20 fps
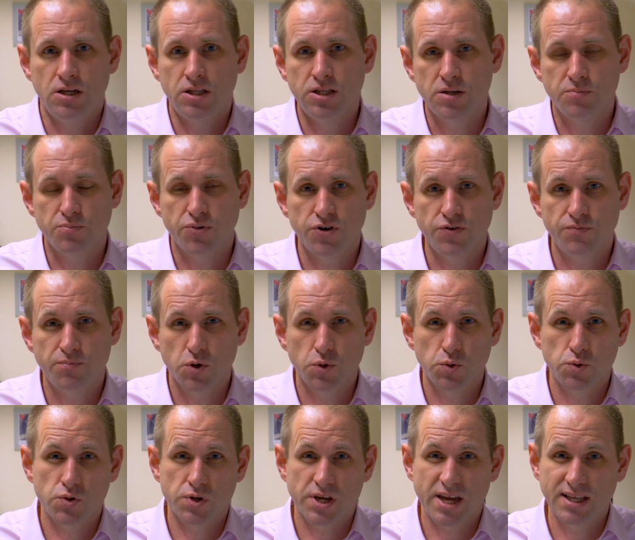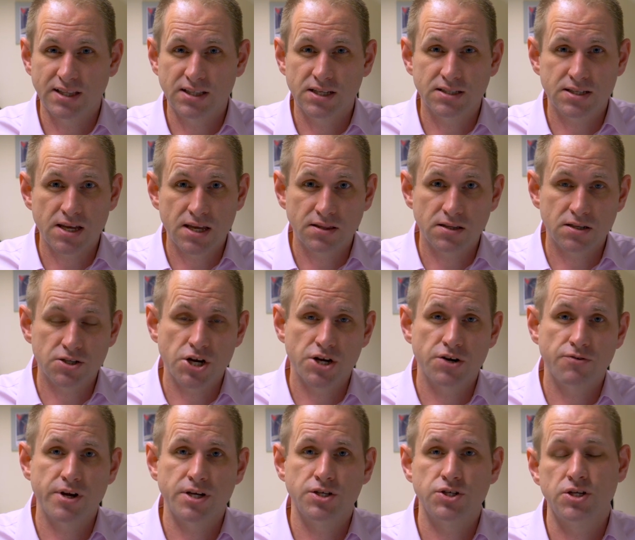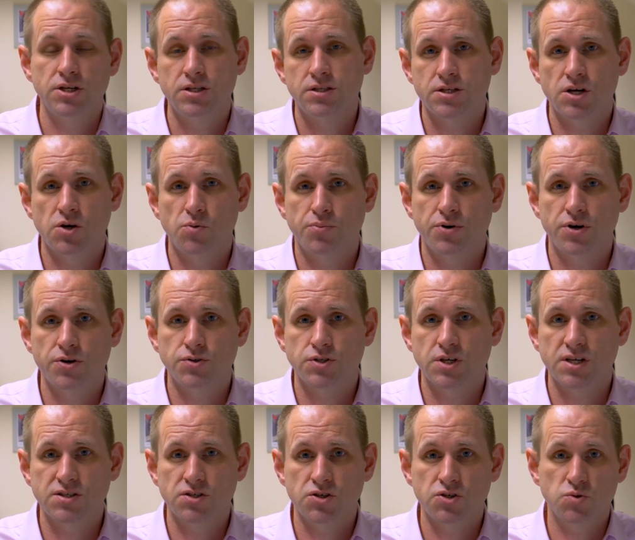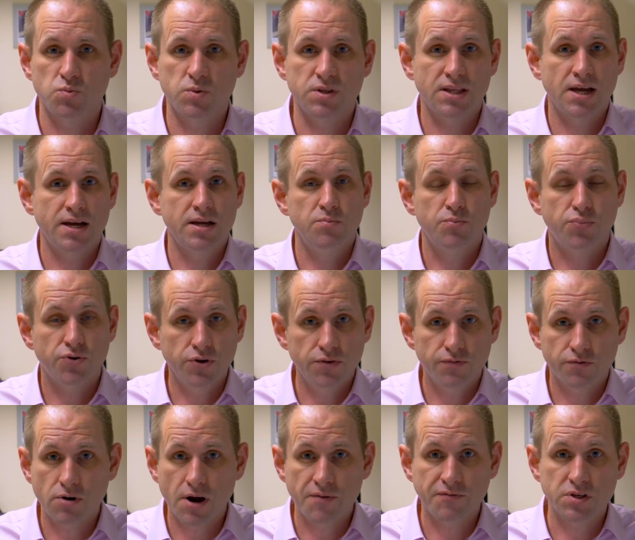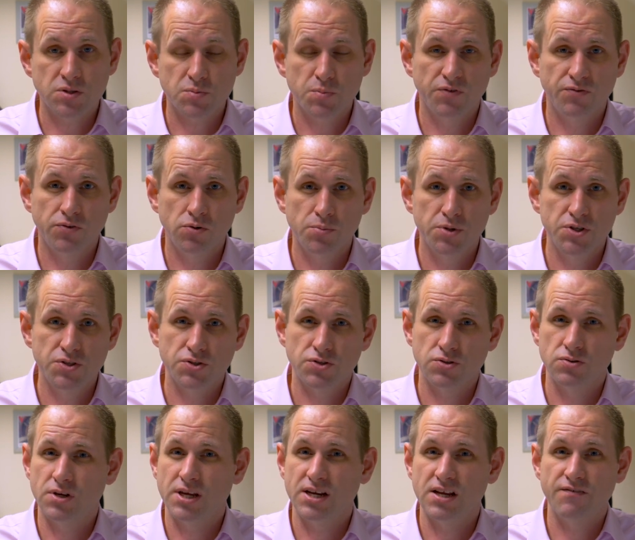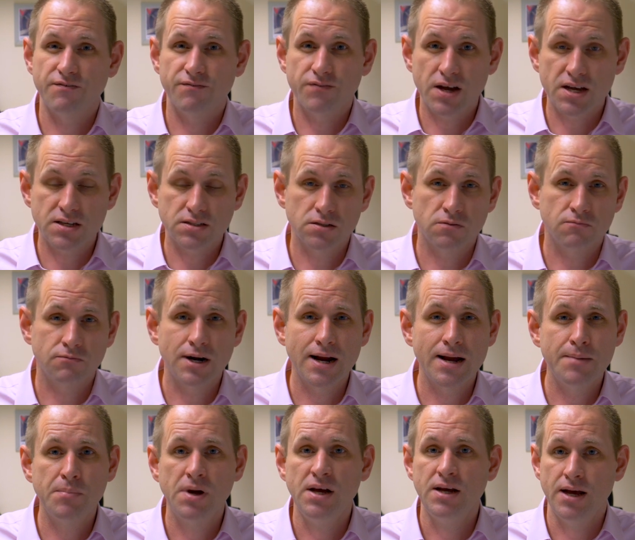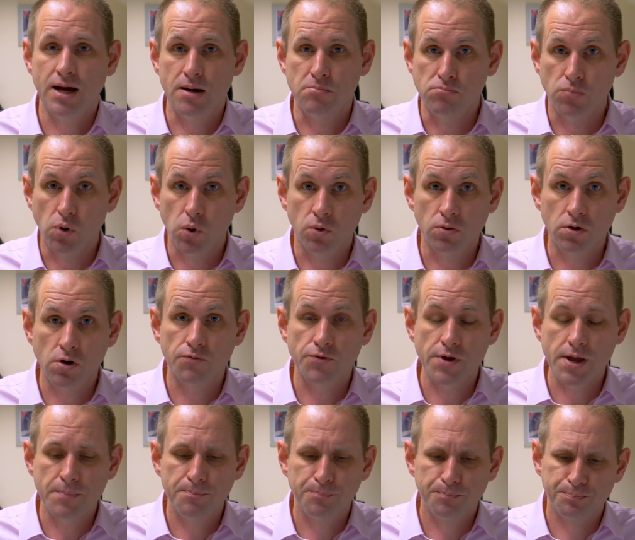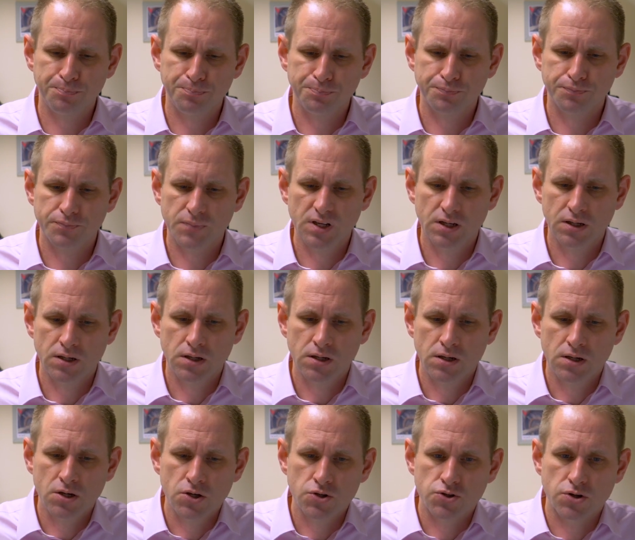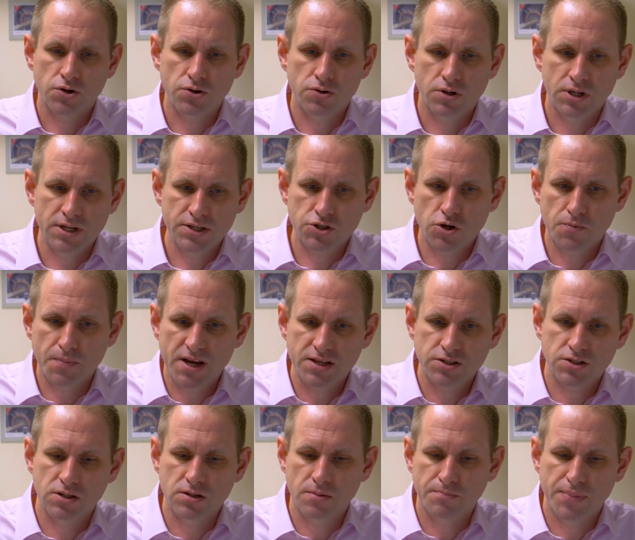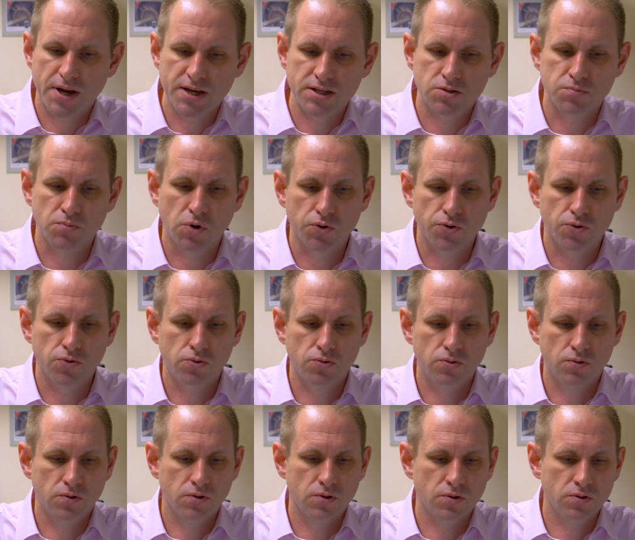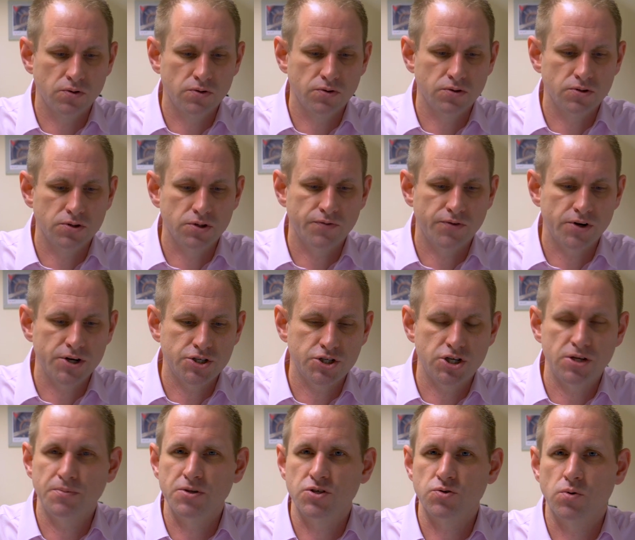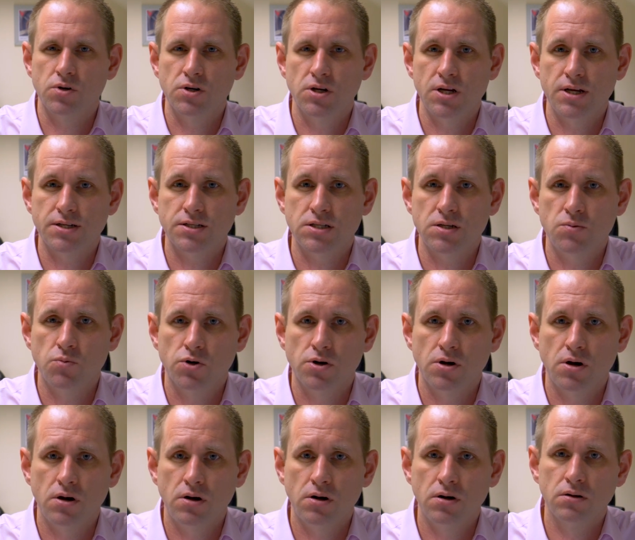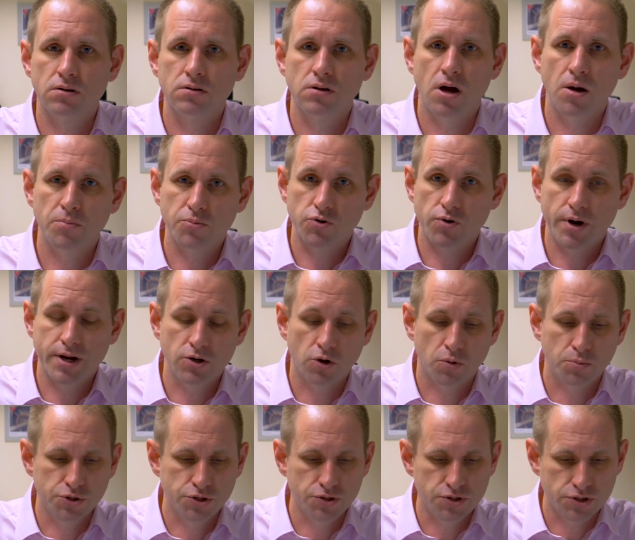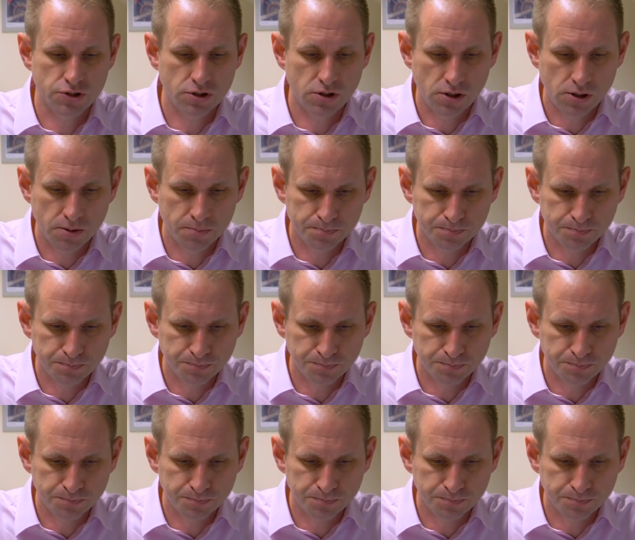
In the improved model, you're getting the 10th generation Intel processors with that improved graphics performance, you're getting faster RAM and more of it. So let's go back to the base model, the very cheapest one, and let's see what our upgrade options are.